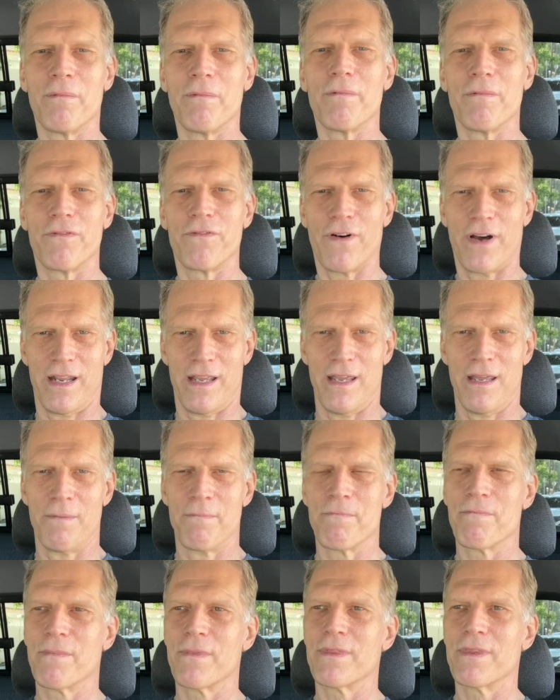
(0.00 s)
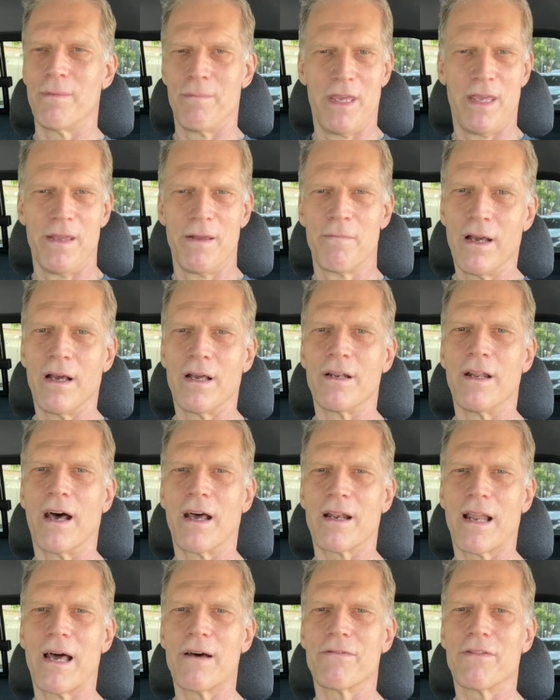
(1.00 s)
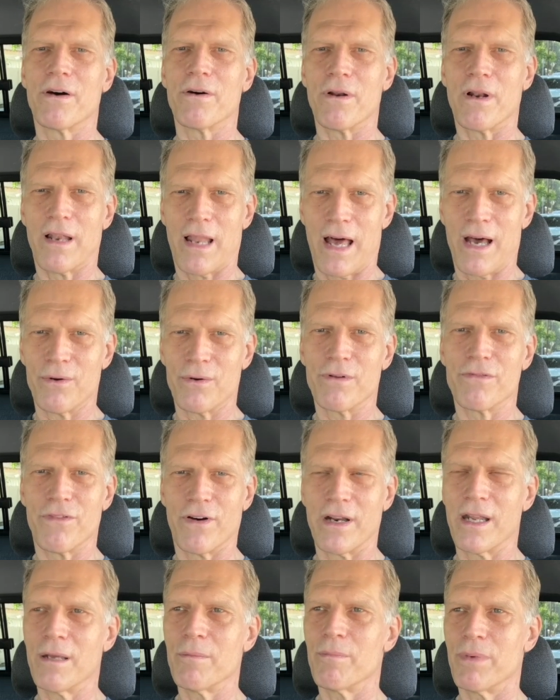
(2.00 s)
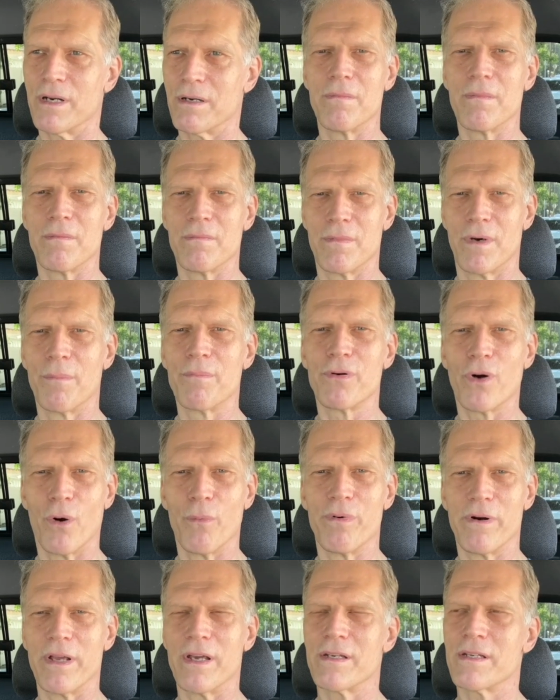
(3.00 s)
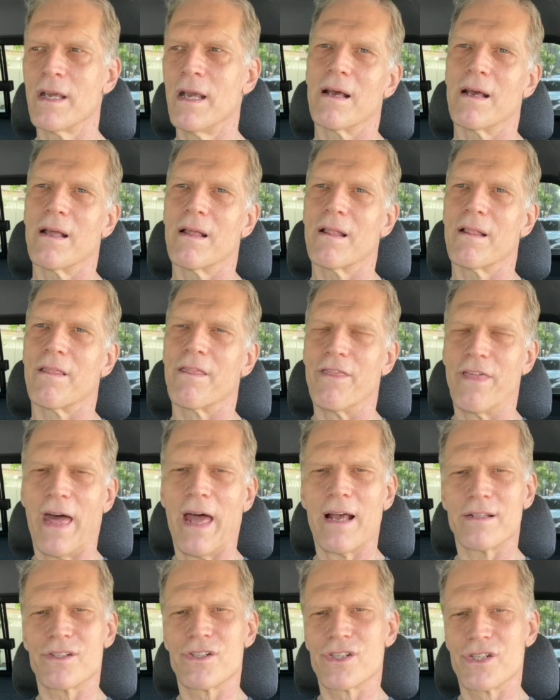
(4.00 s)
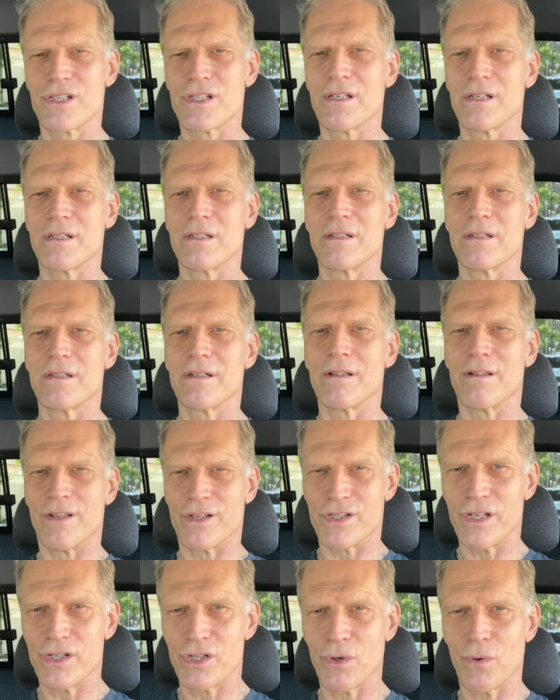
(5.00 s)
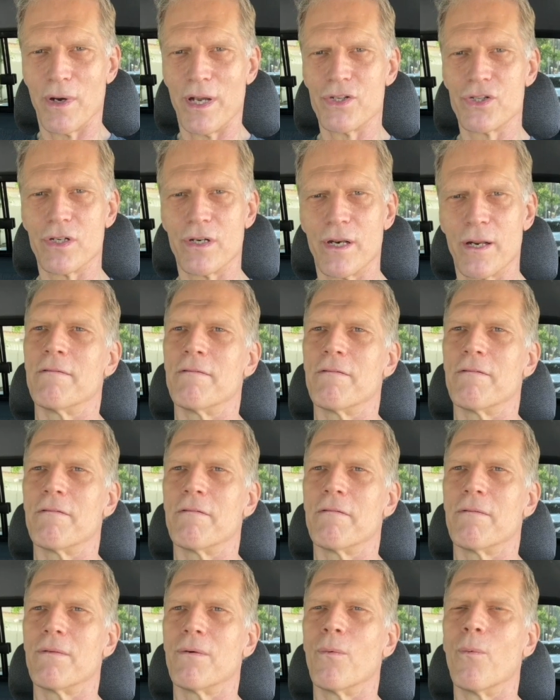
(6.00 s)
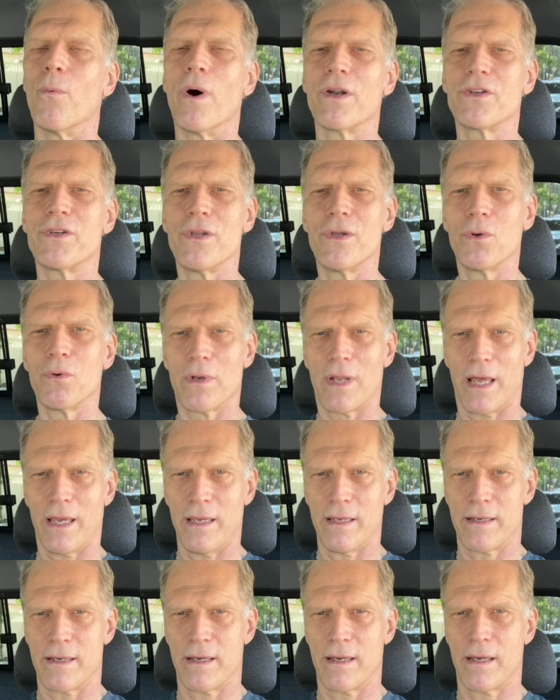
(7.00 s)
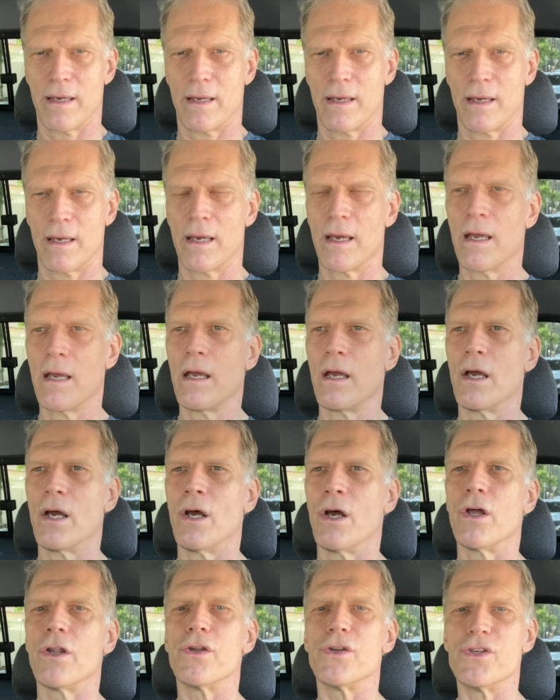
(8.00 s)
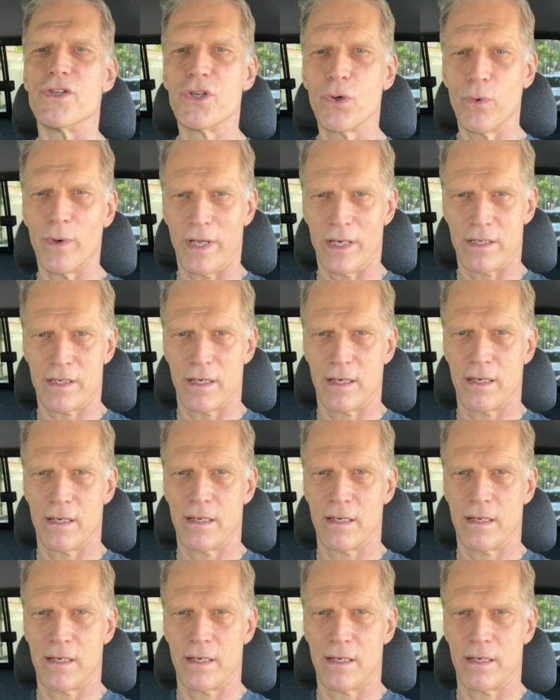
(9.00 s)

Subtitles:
Funny to me. Not laugh out loud funny, but appropriate. That's the situation. What do you like? Do it.